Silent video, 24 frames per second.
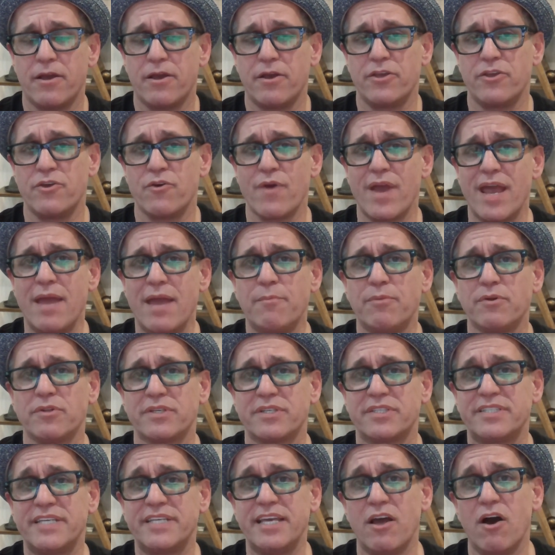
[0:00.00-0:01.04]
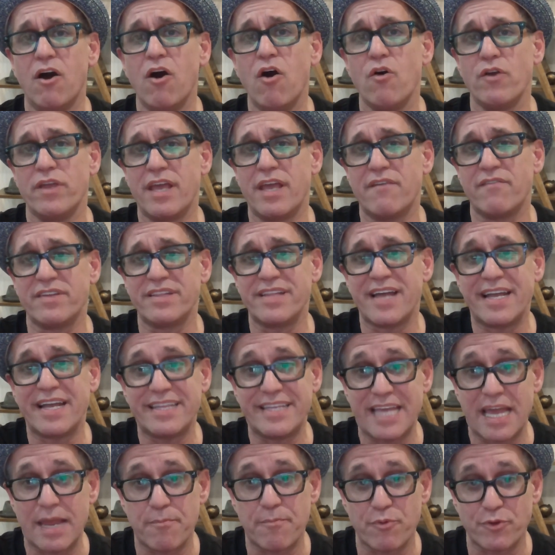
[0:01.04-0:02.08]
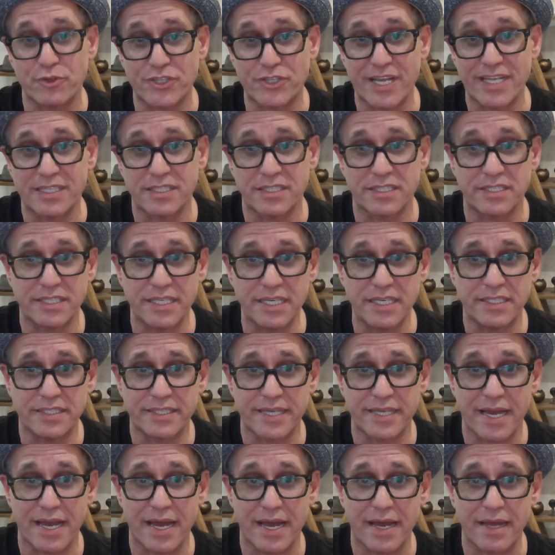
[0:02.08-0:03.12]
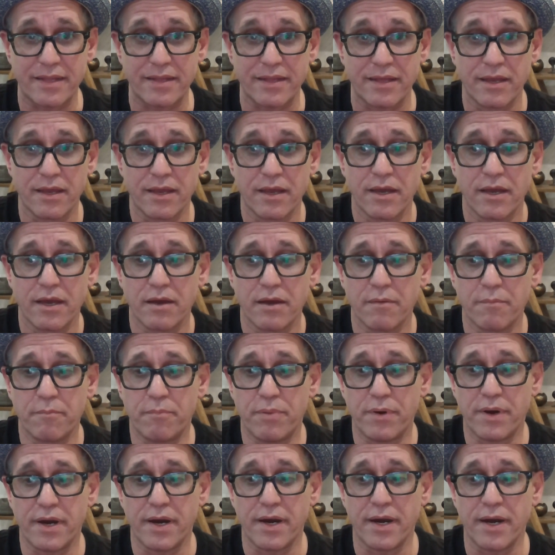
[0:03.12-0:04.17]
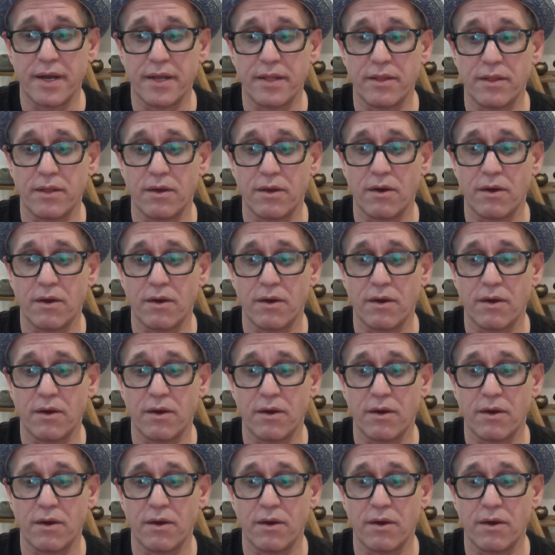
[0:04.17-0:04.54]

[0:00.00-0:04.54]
you're able to see, oh, you have a 98% CSAT, but